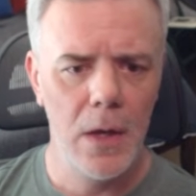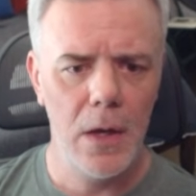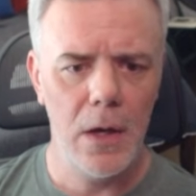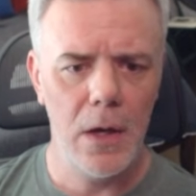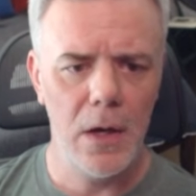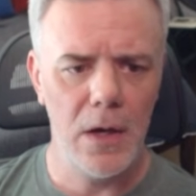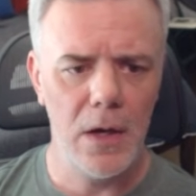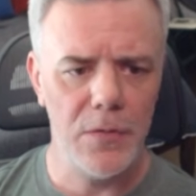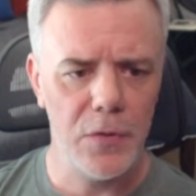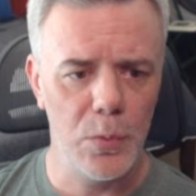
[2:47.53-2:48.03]

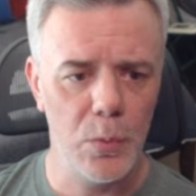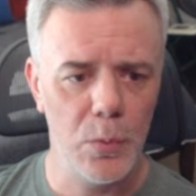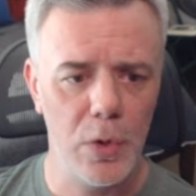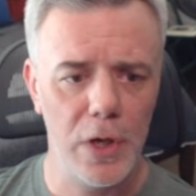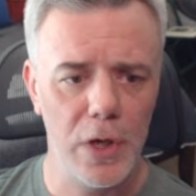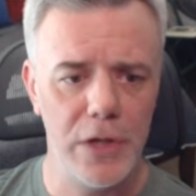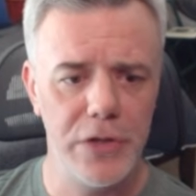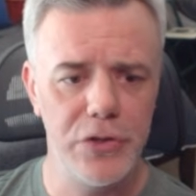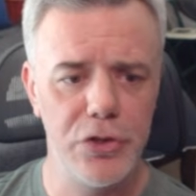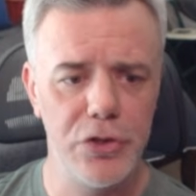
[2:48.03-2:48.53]
If you
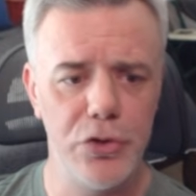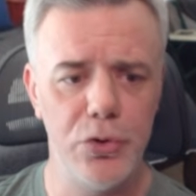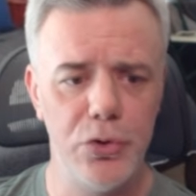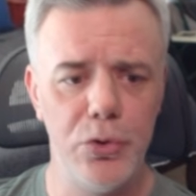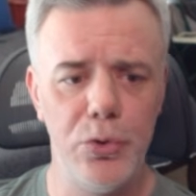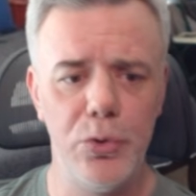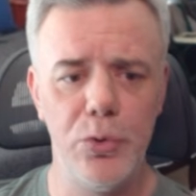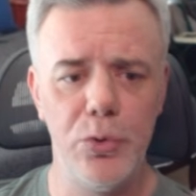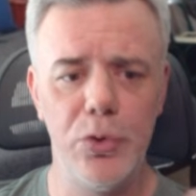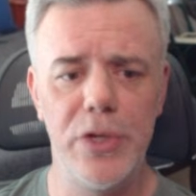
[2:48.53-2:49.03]
want
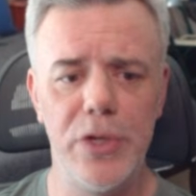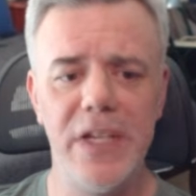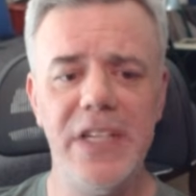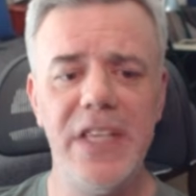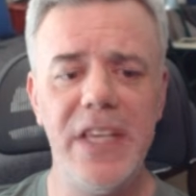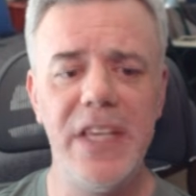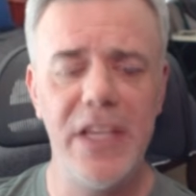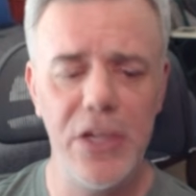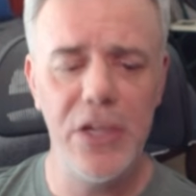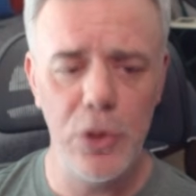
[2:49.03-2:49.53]
to
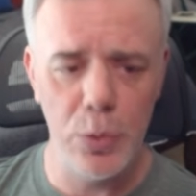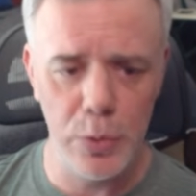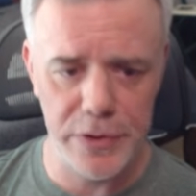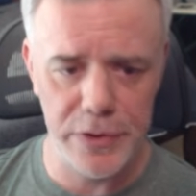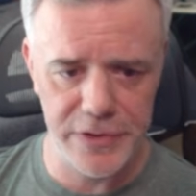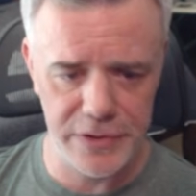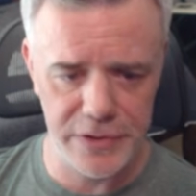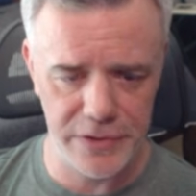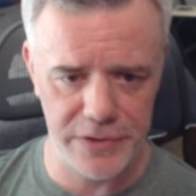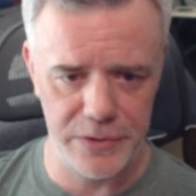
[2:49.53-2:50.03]

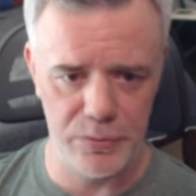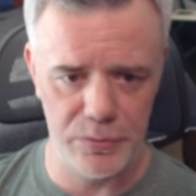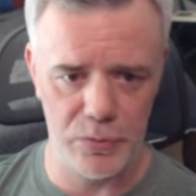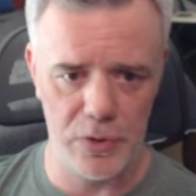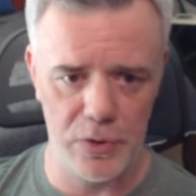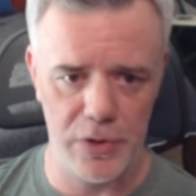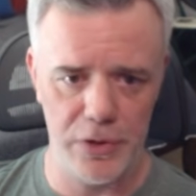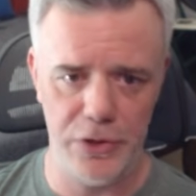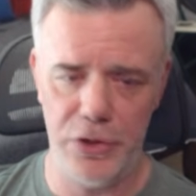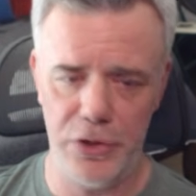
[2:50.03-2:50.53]
continuously run,